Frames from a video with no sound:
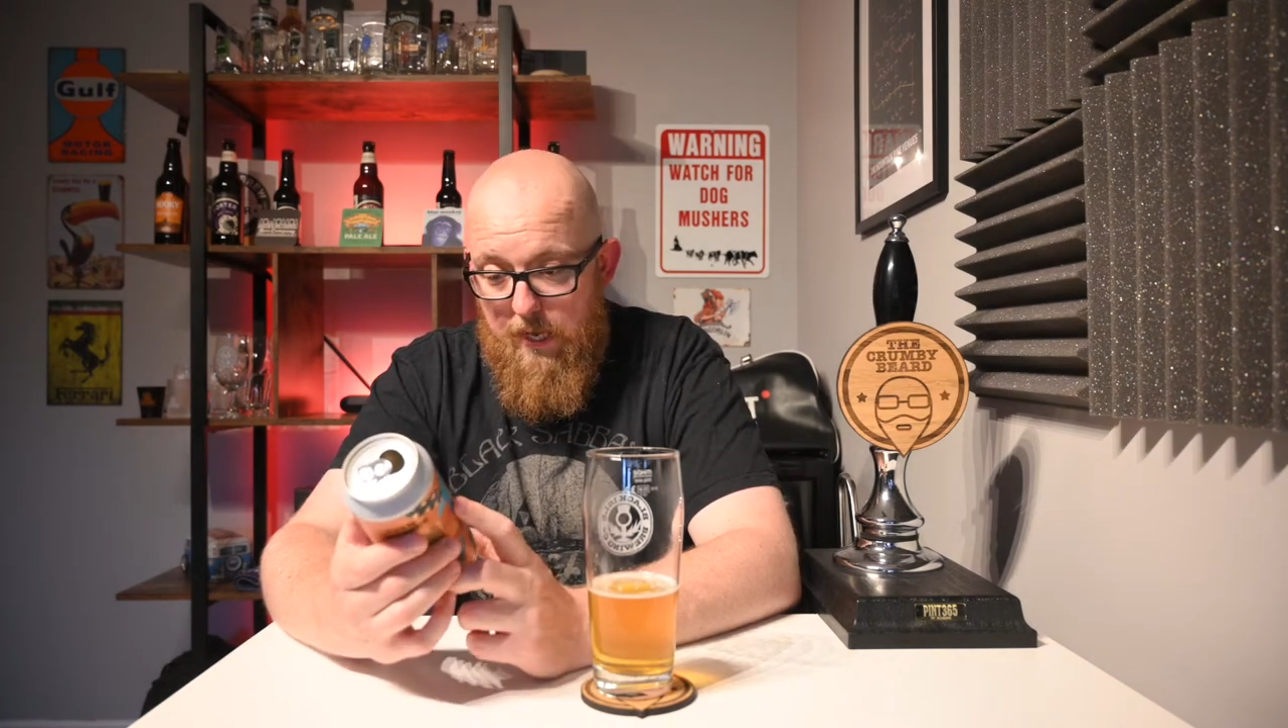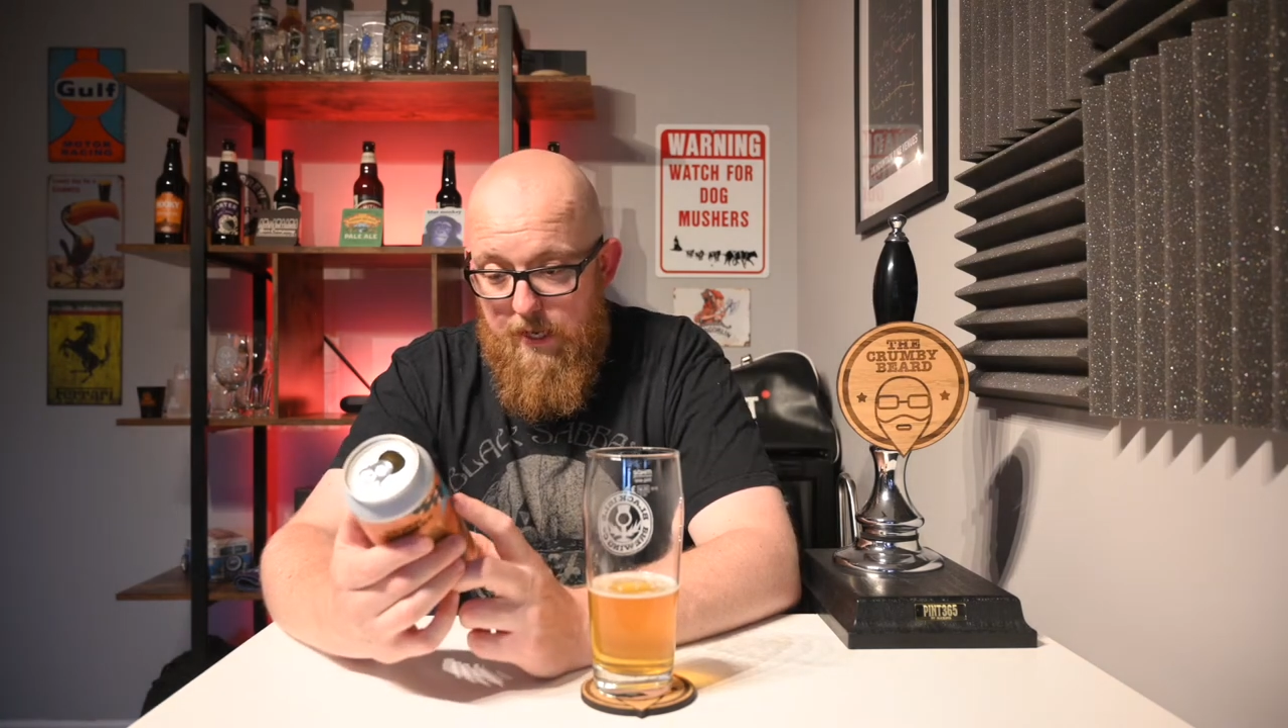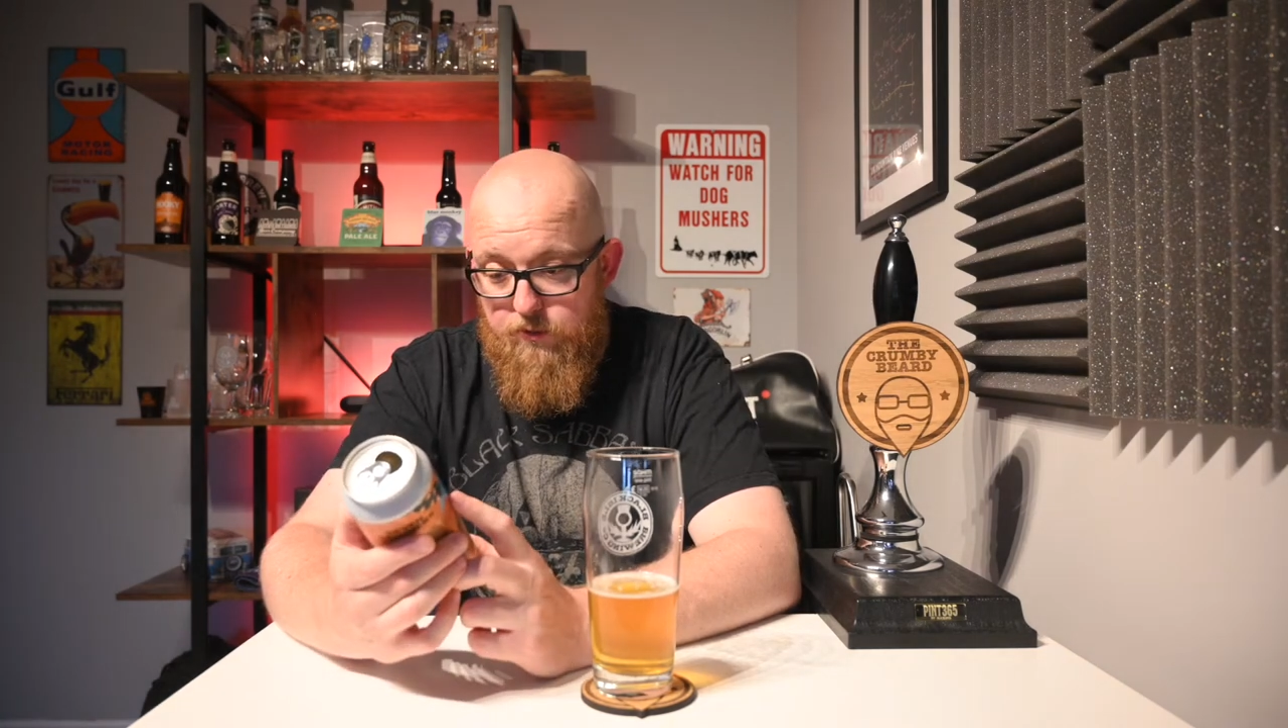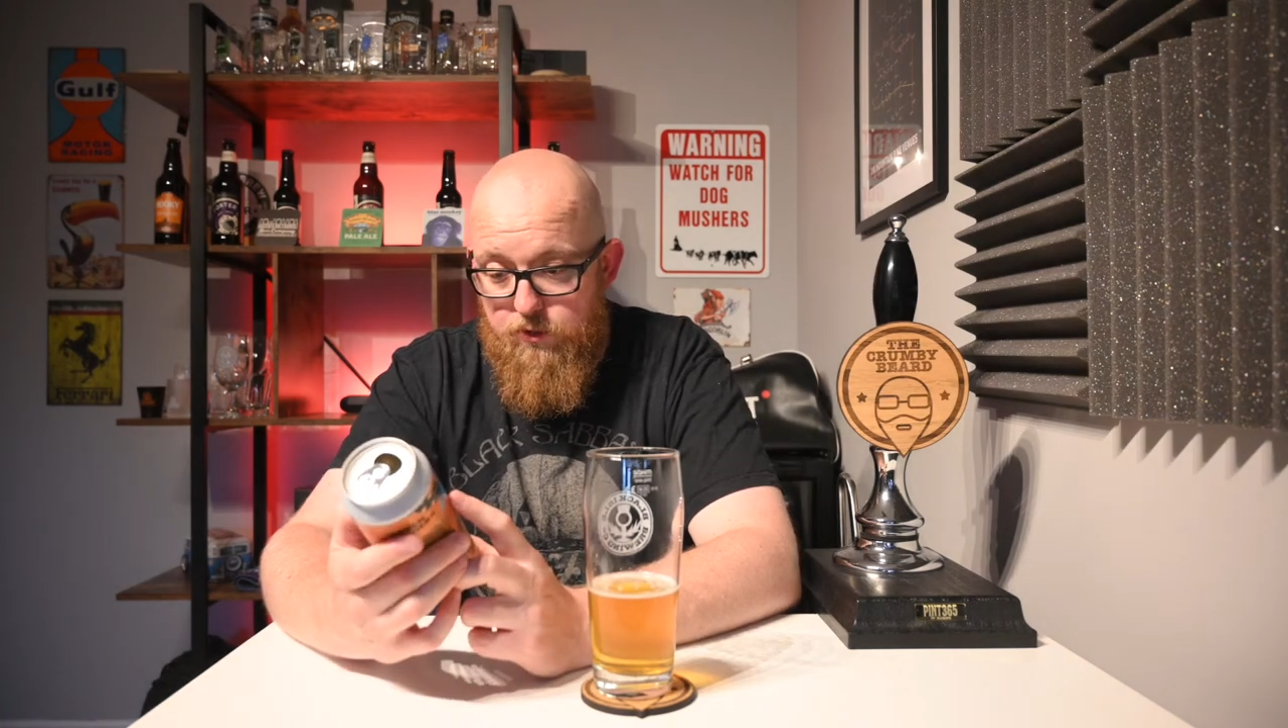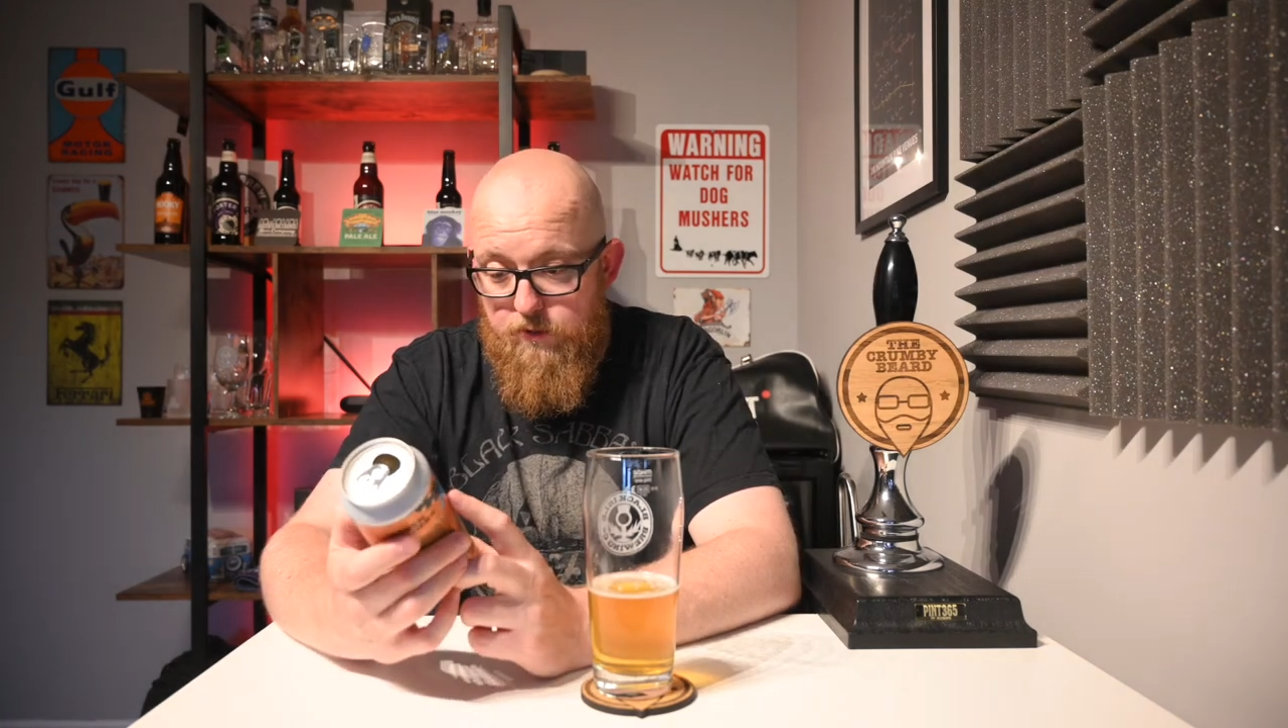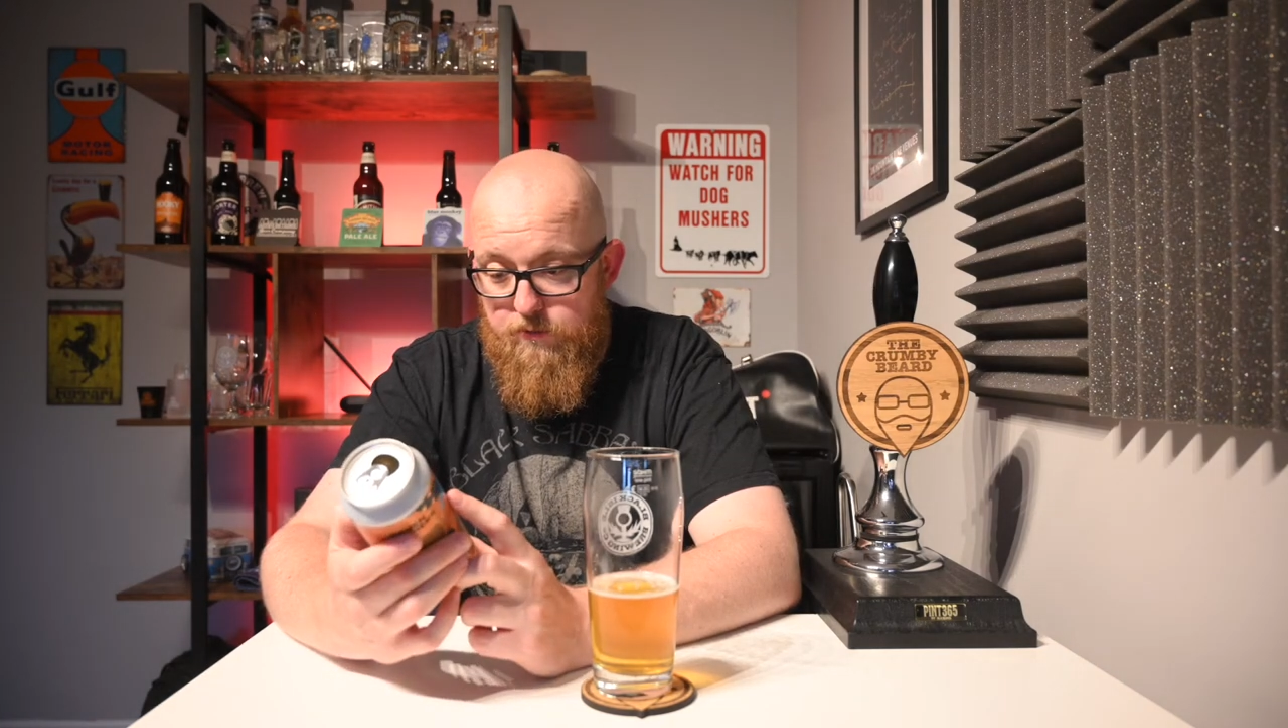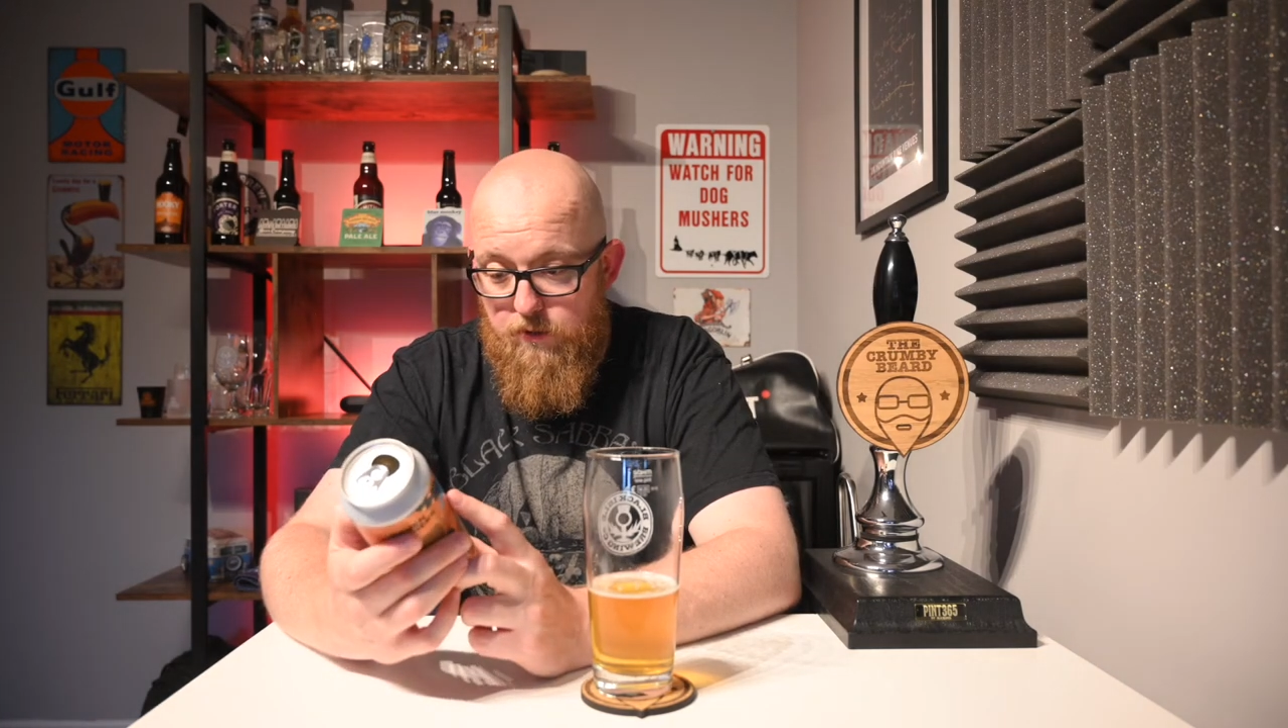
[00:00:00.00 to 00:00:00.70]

Allergens